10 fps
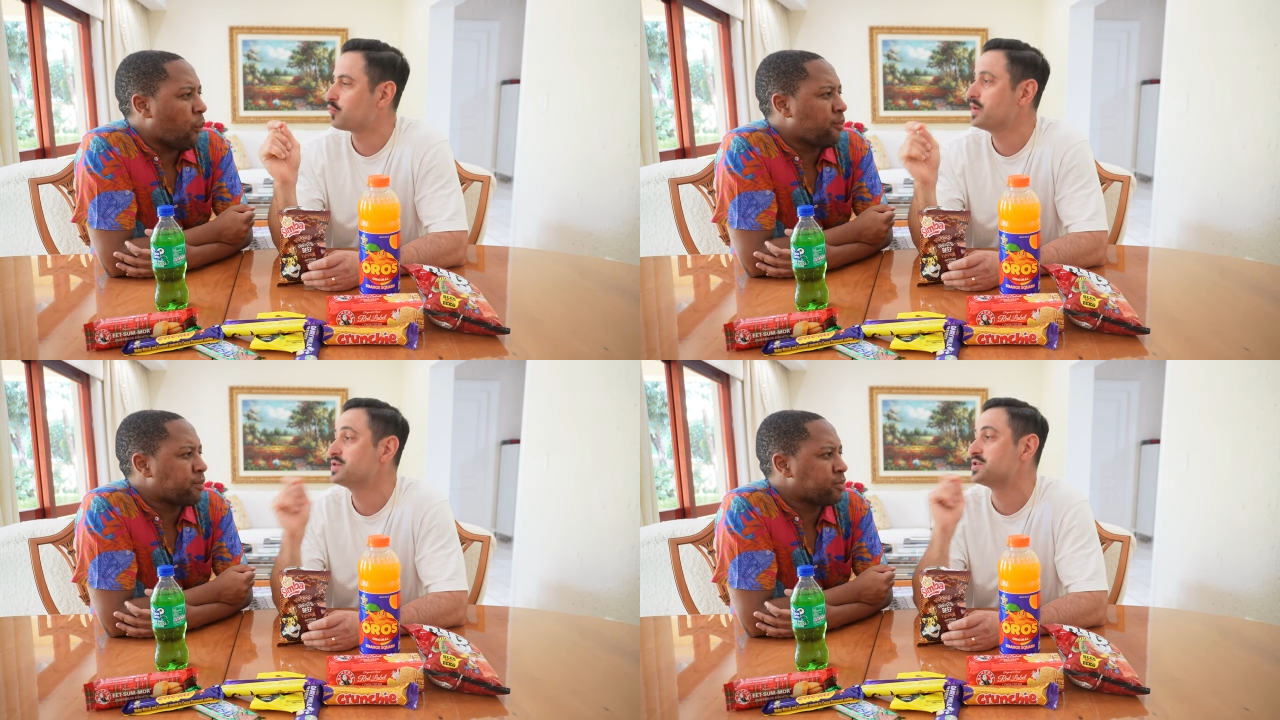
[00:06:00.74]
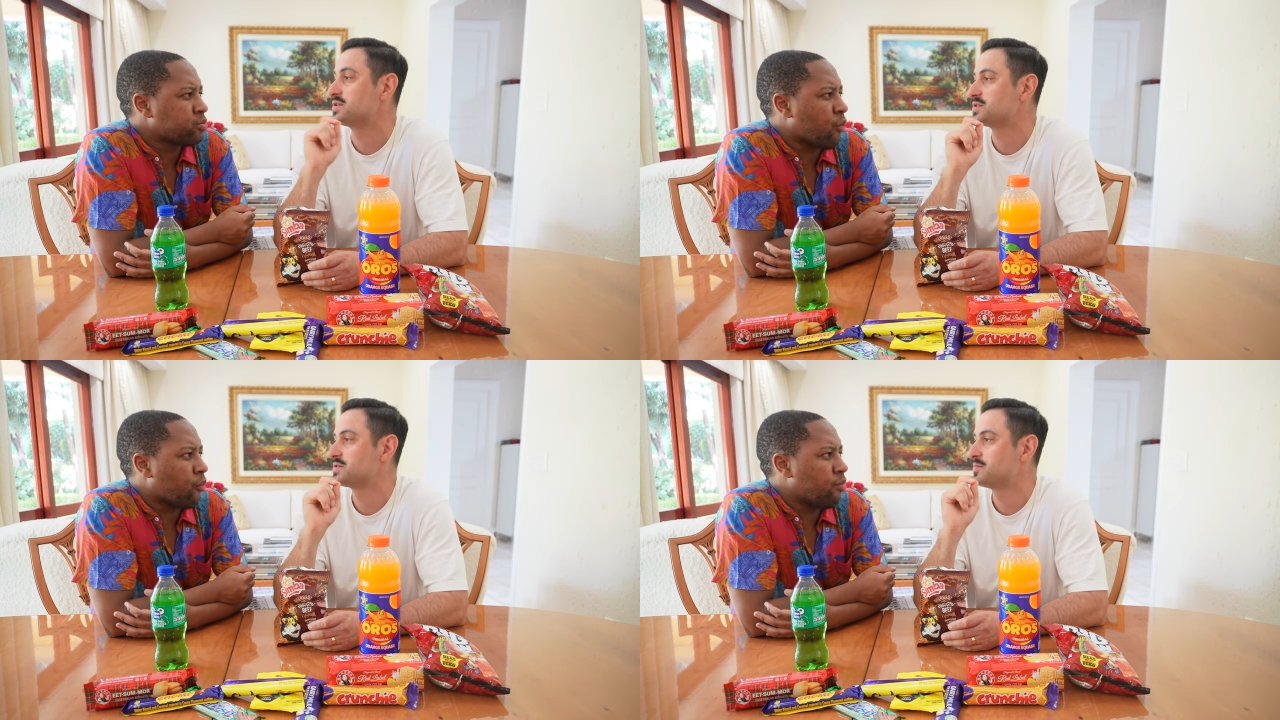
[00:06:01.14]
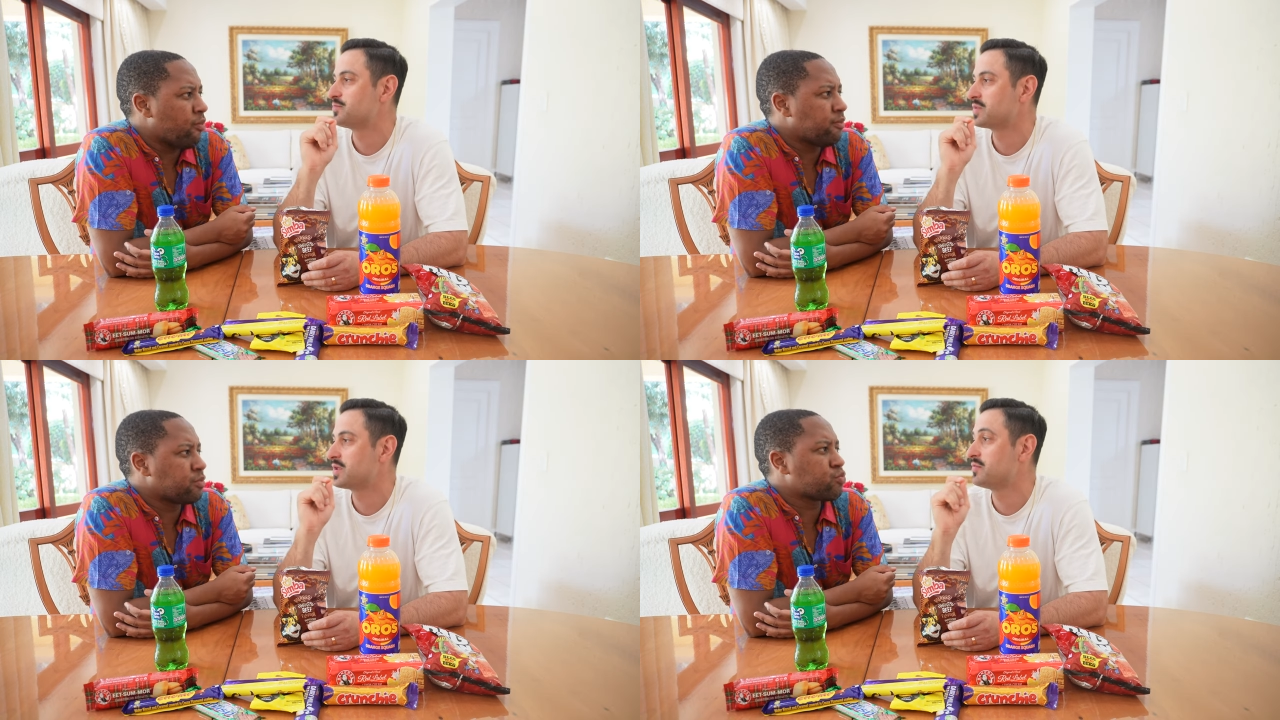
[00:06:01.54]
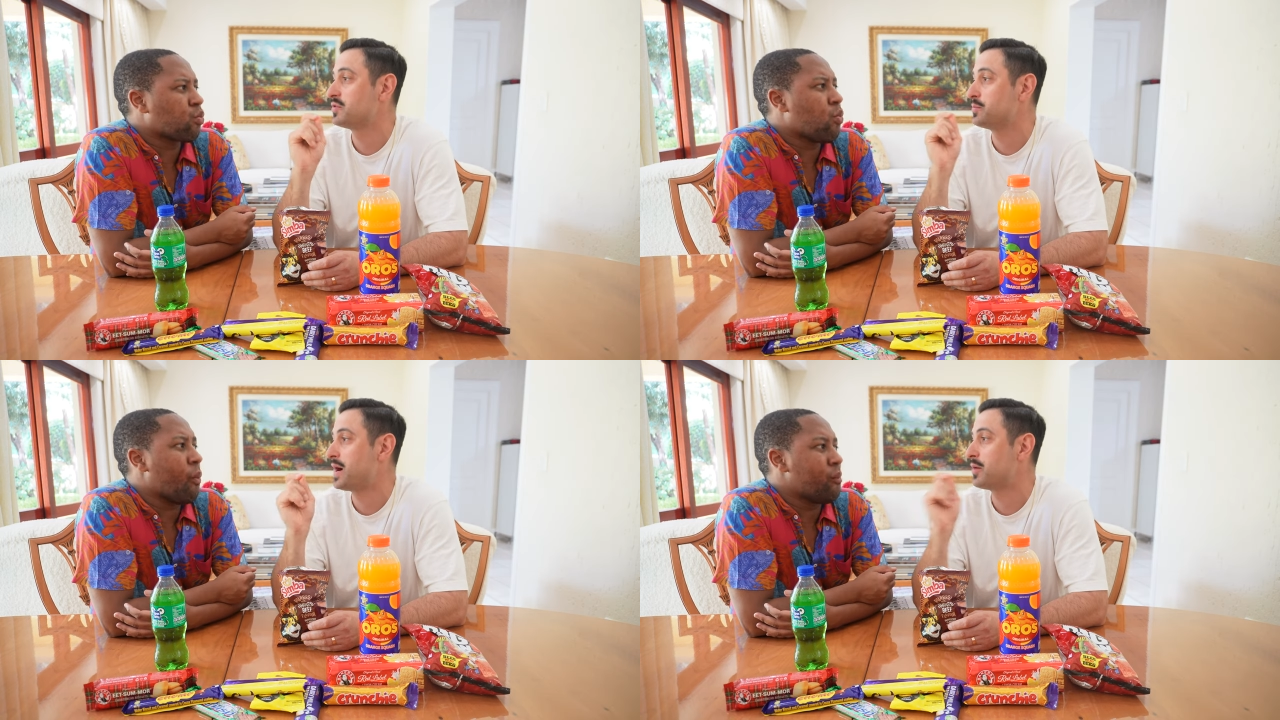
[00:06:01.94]
Speaker 1: ridges give you
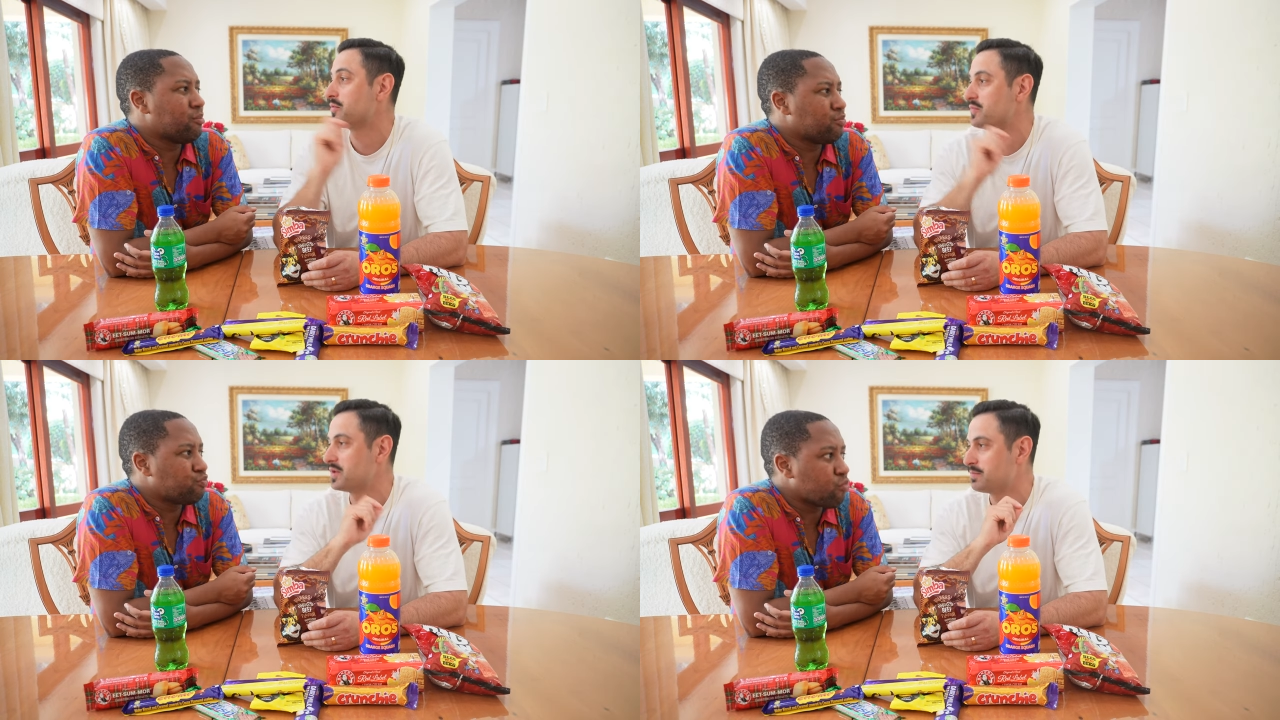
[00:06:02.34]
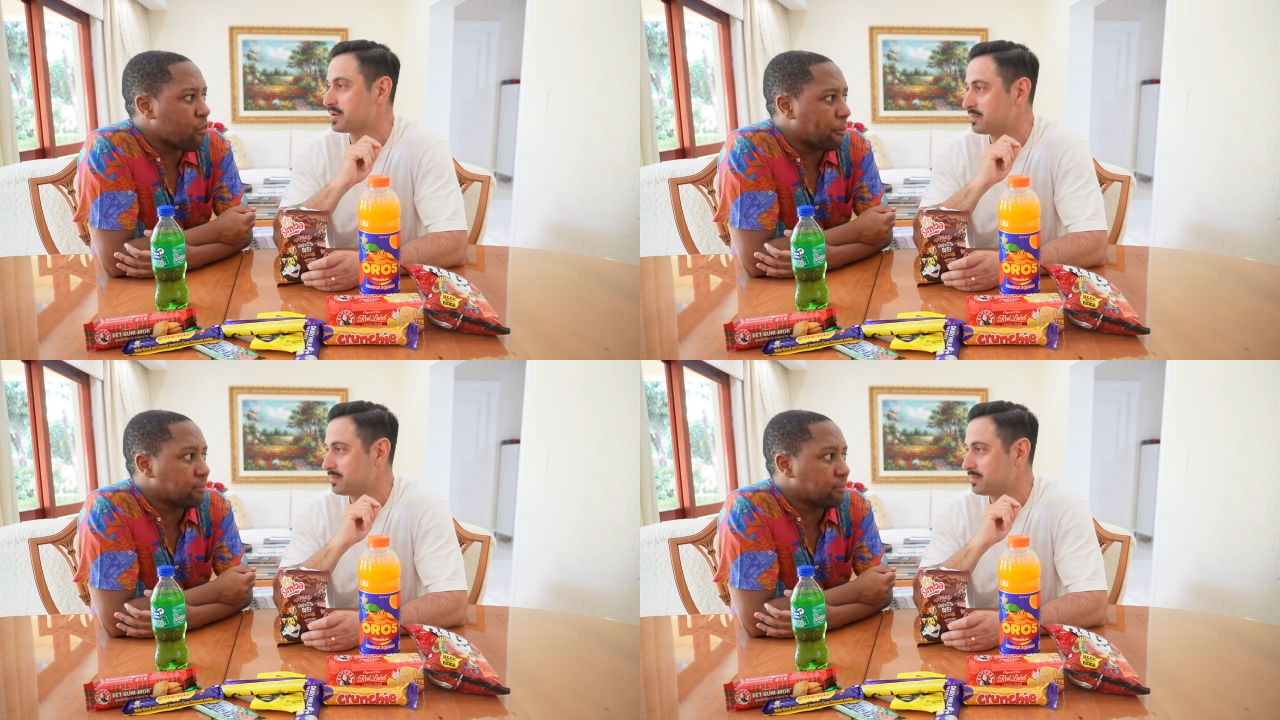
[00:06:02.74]
the power of dipping.